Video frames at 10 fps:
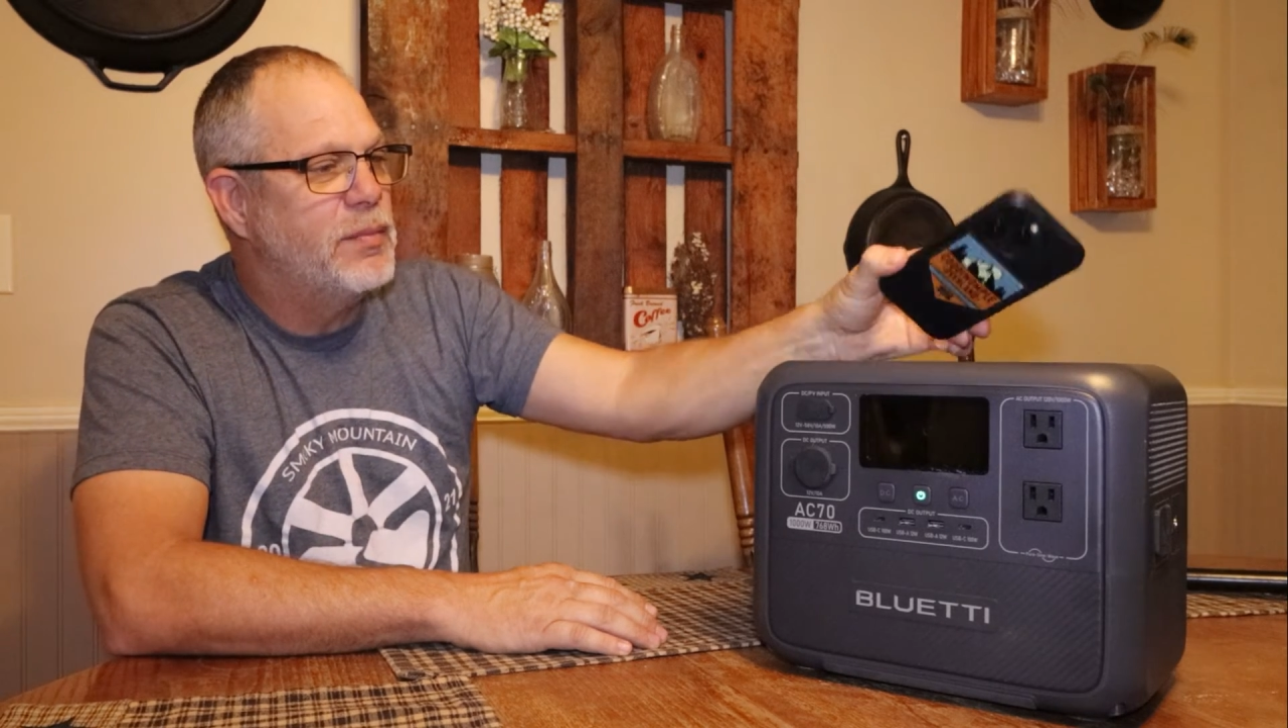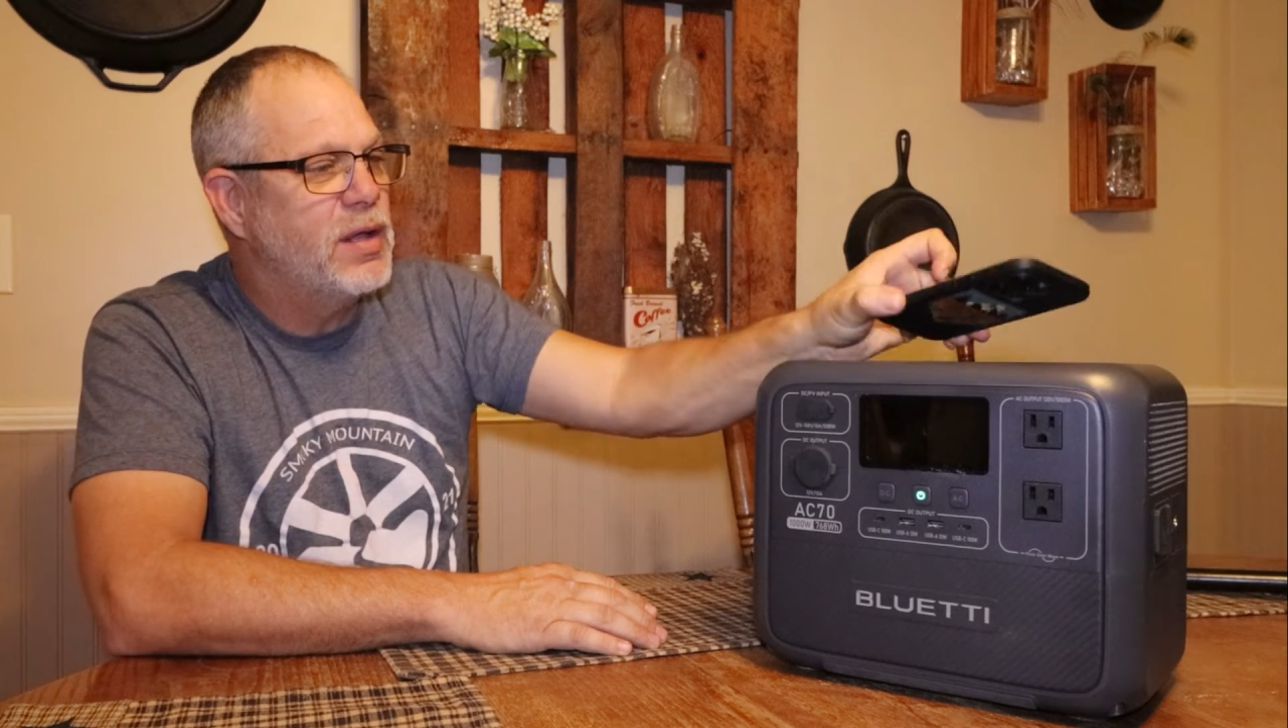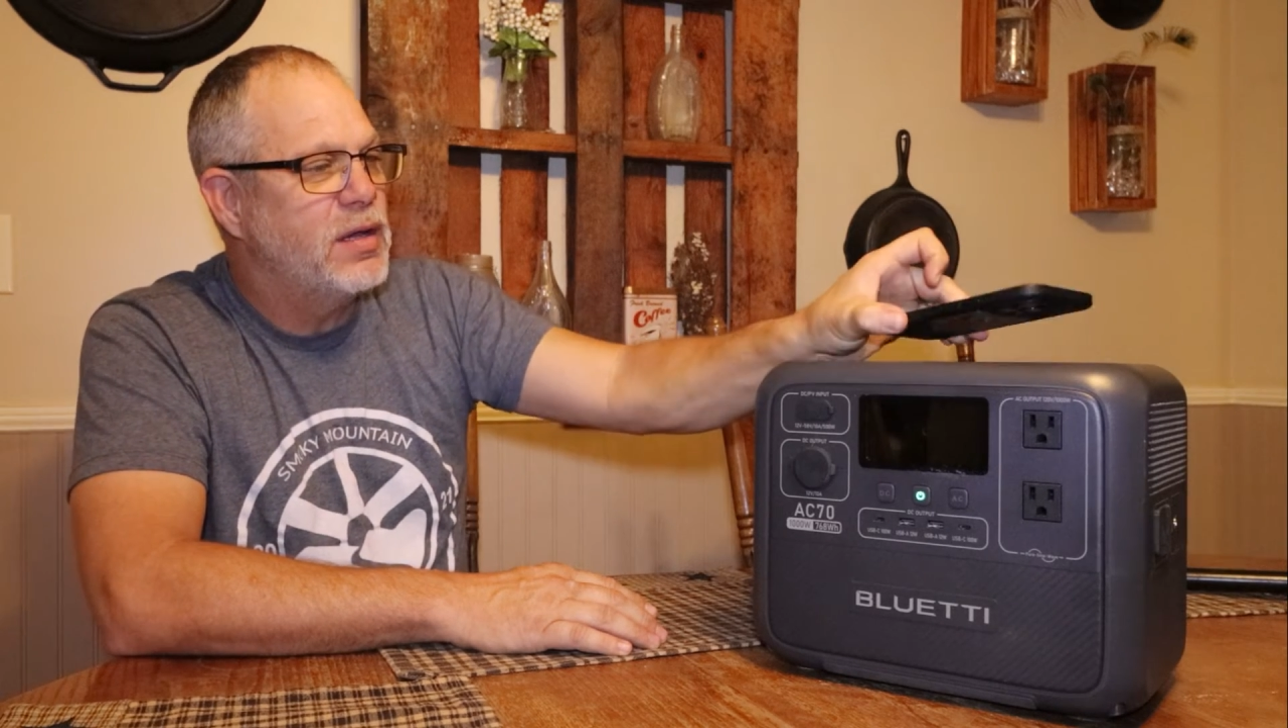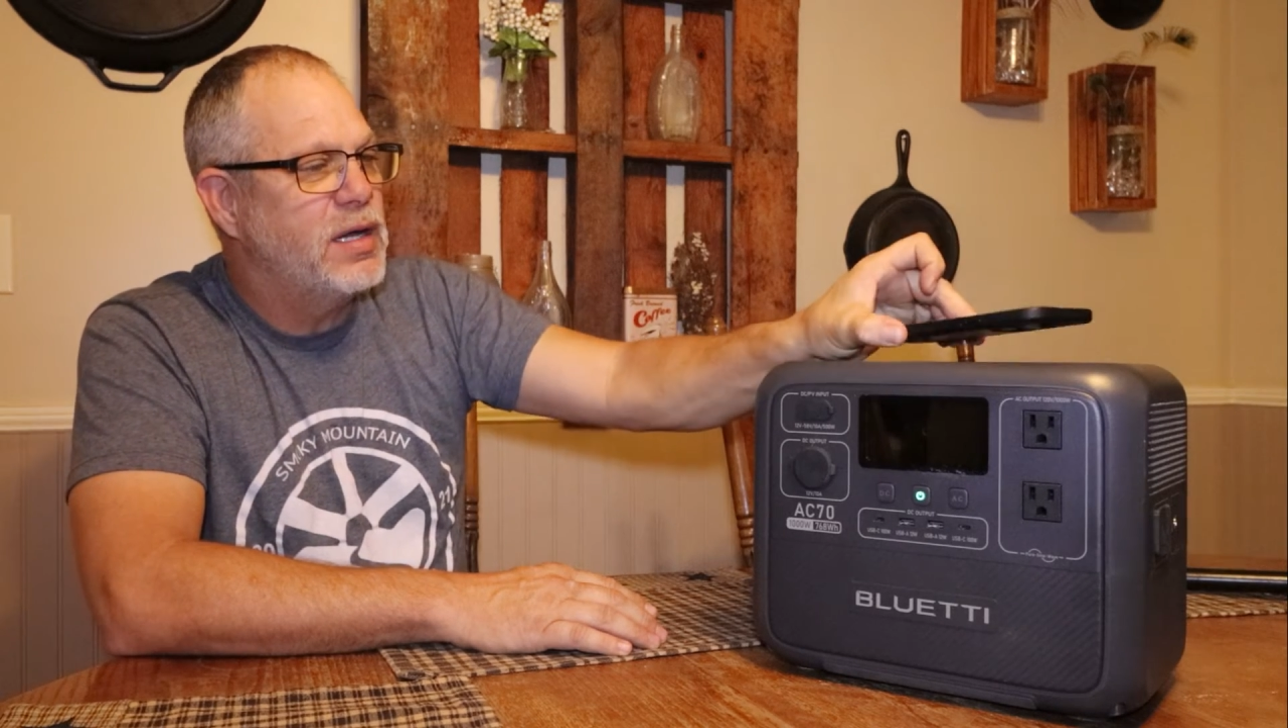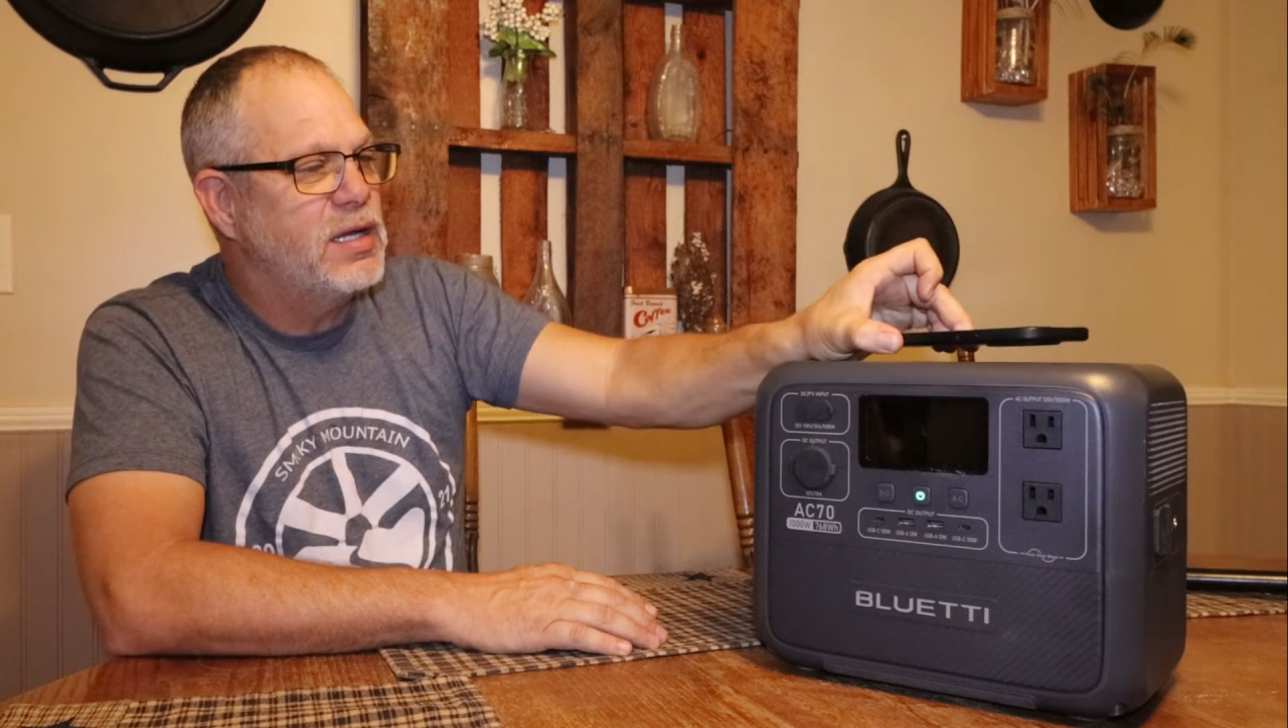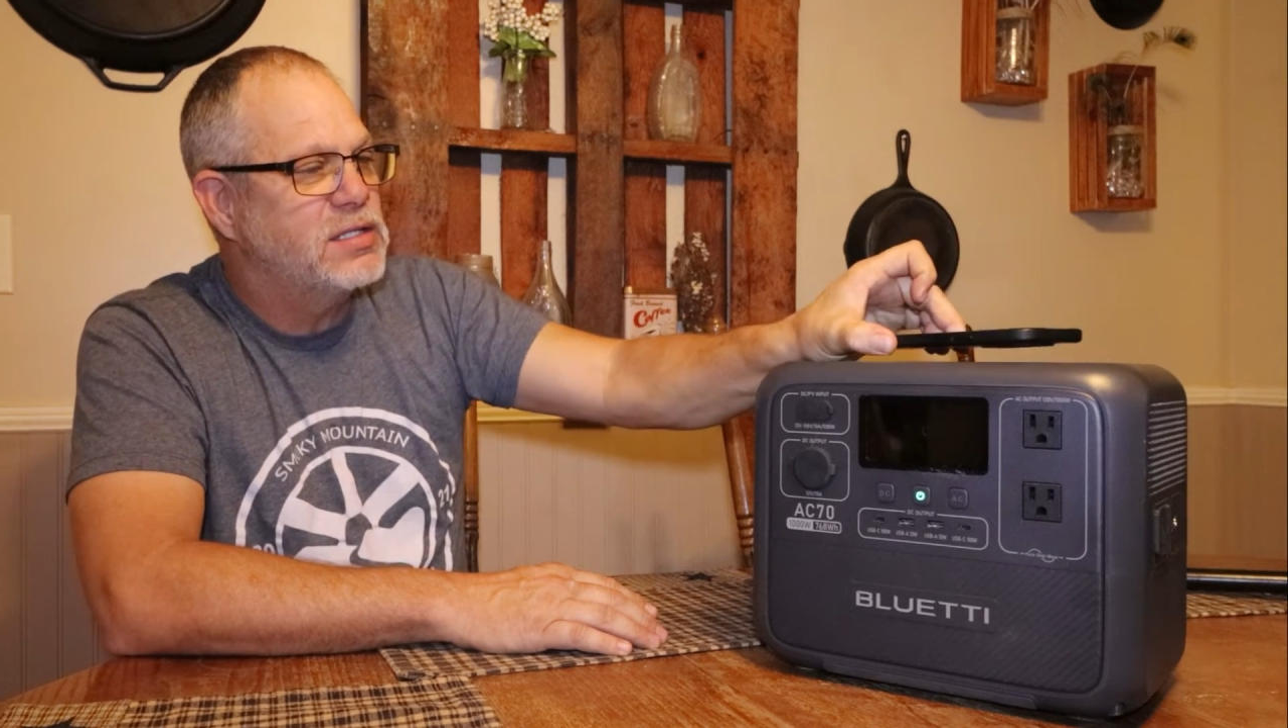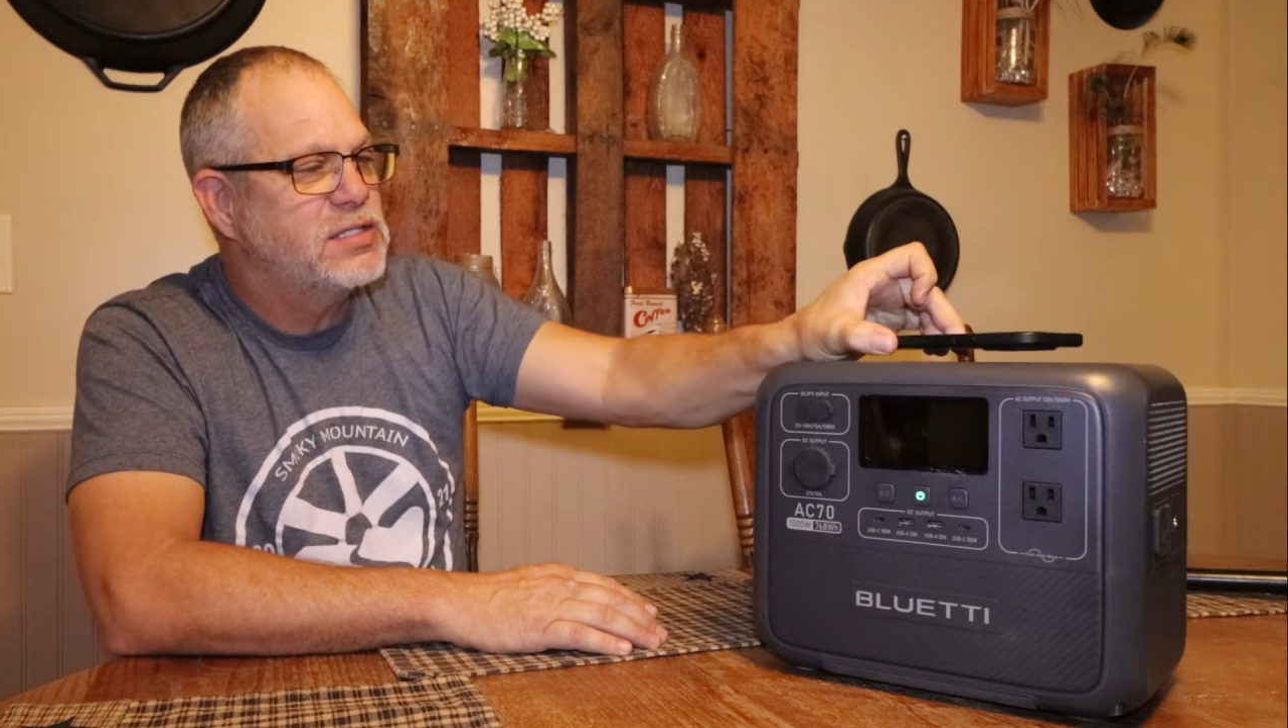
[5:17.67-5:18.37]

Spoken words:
ability to